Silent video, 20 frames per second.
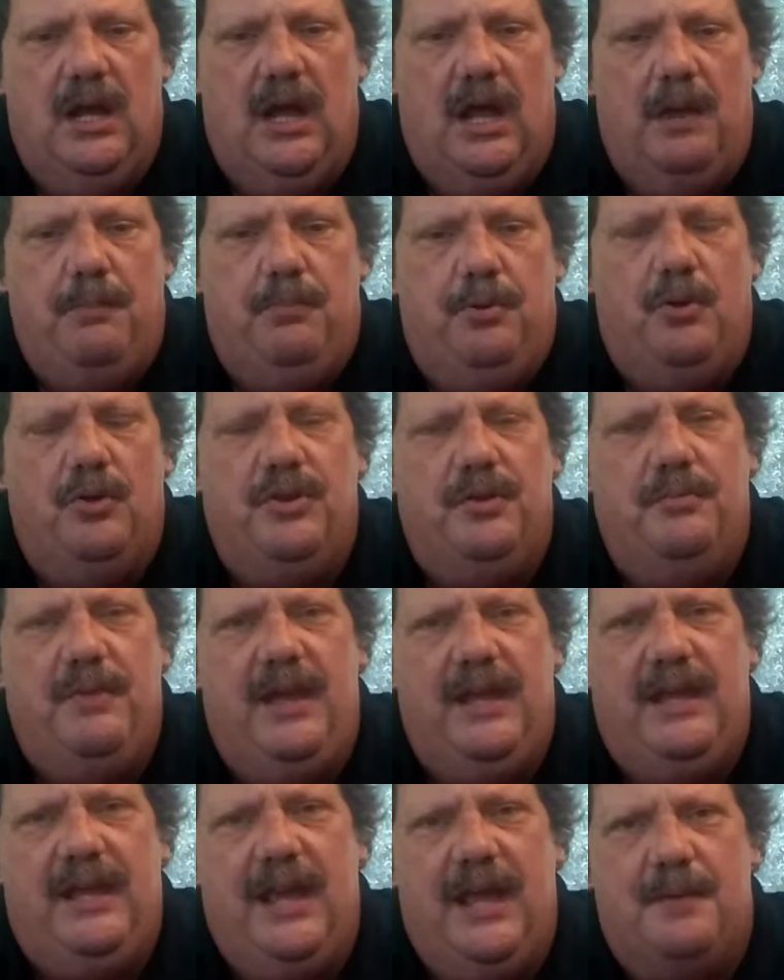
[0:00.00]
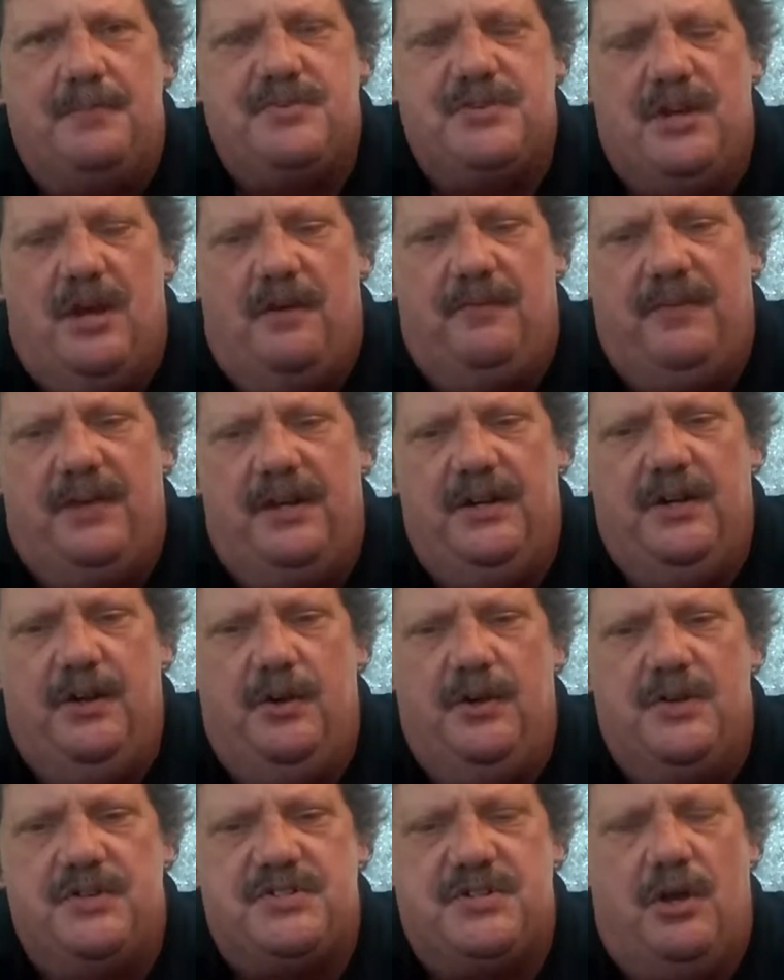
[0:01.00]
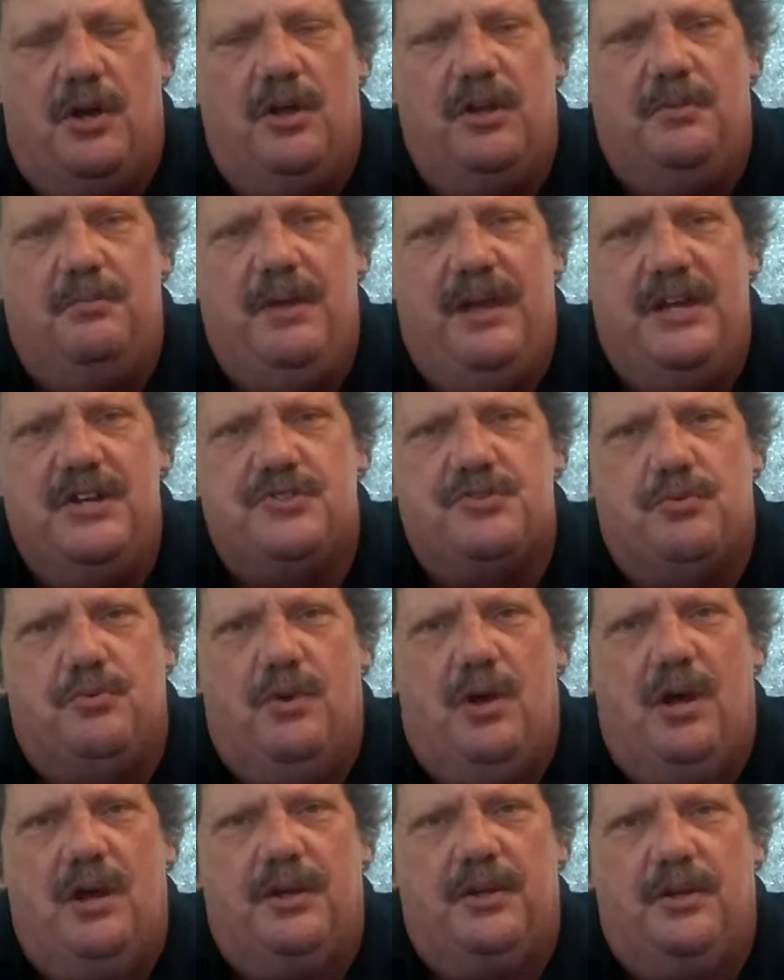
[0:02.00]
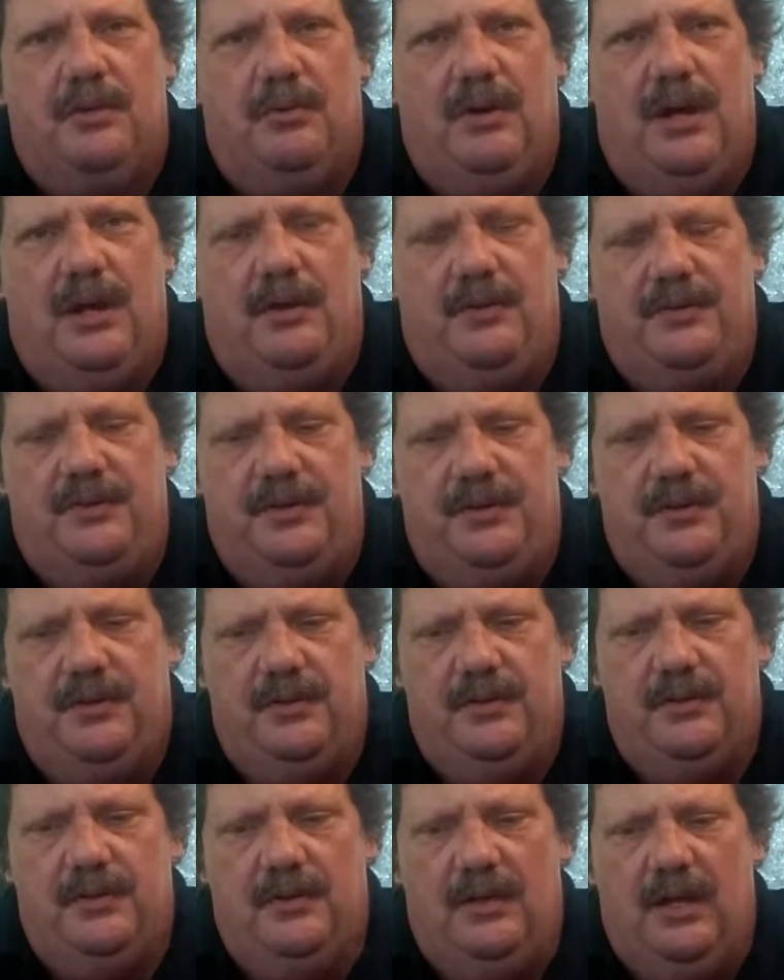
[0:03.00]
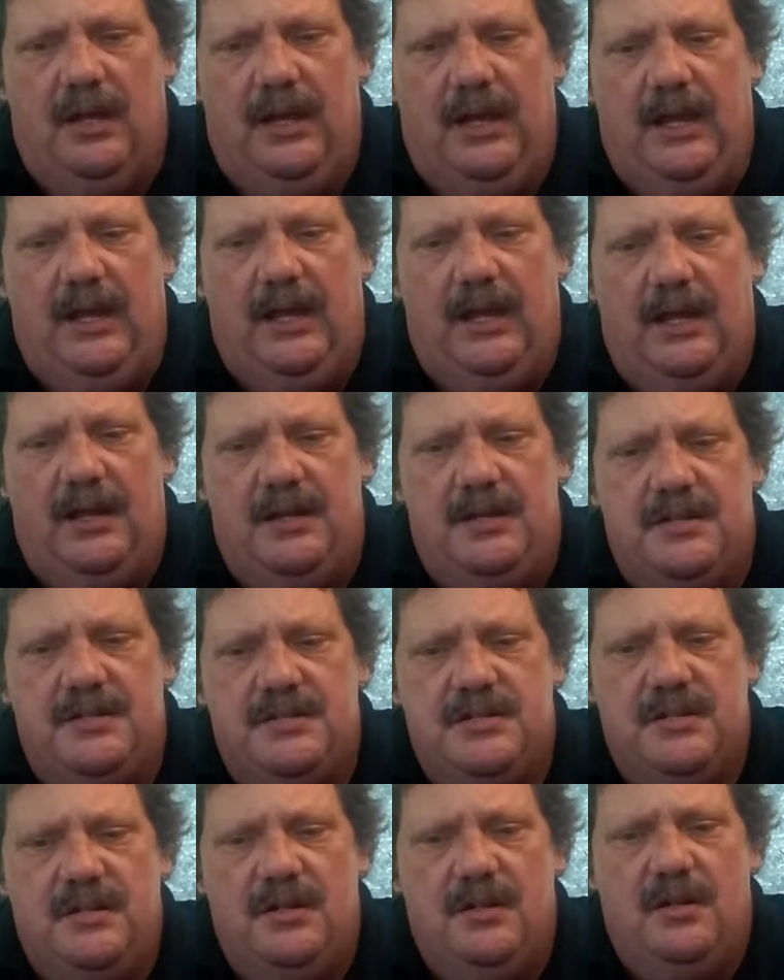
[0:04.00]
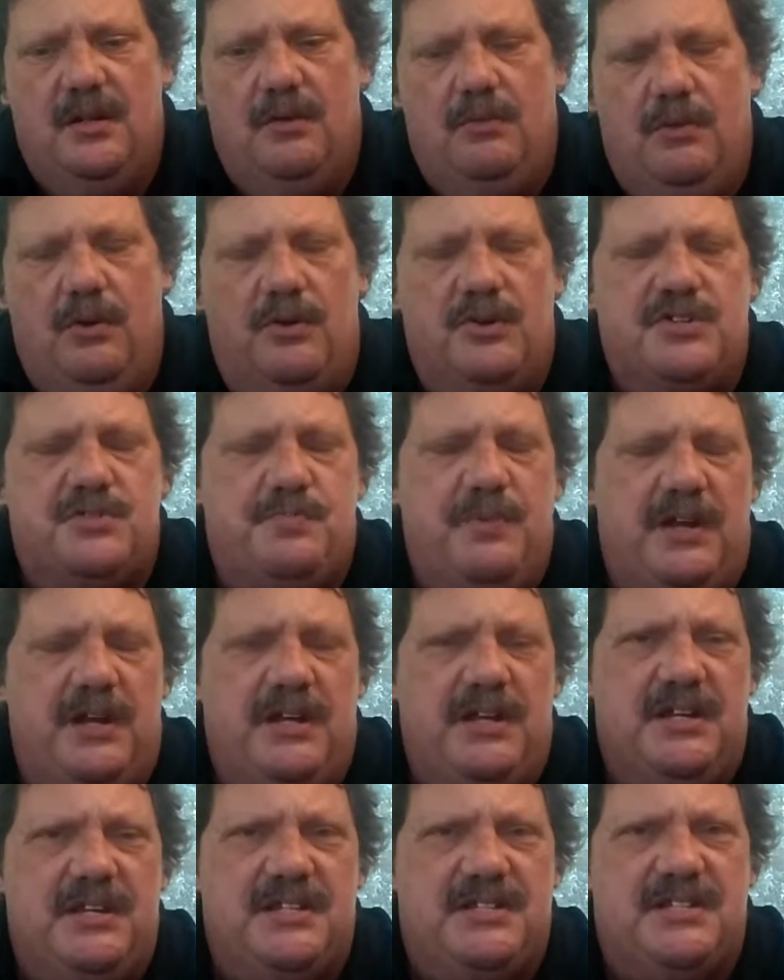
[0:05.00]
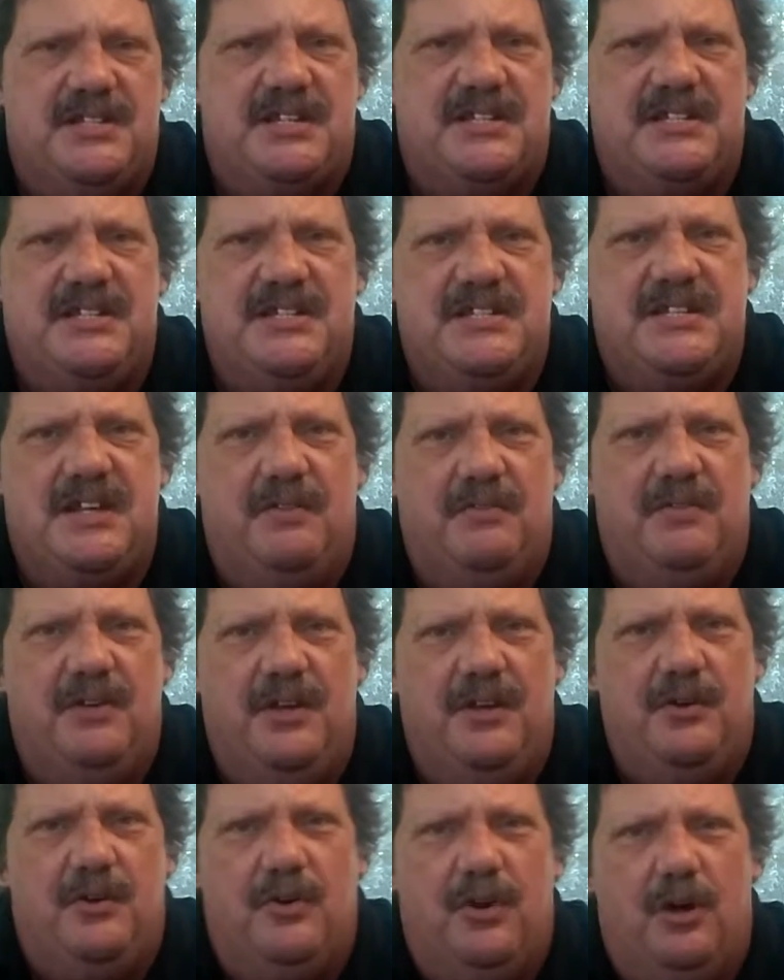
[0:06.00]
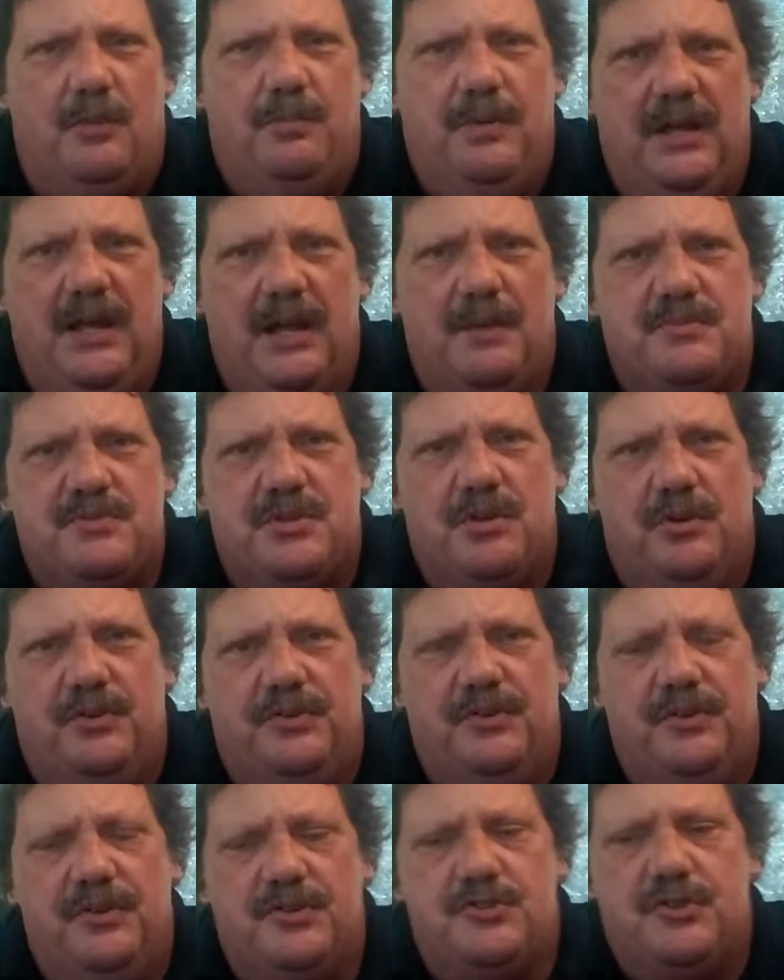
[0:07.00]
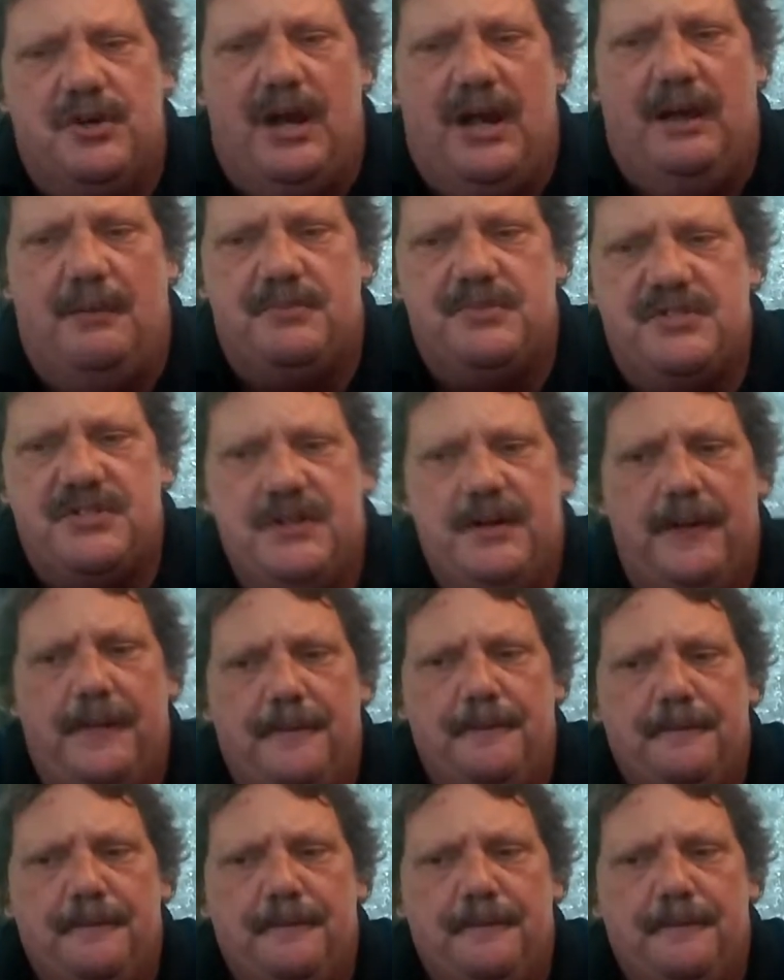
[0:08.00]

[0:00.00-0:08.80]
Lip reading: I pulled the main caps off and I noticed all the mains were walking around, and we were spinning at 6,700 RPMs going through the traps.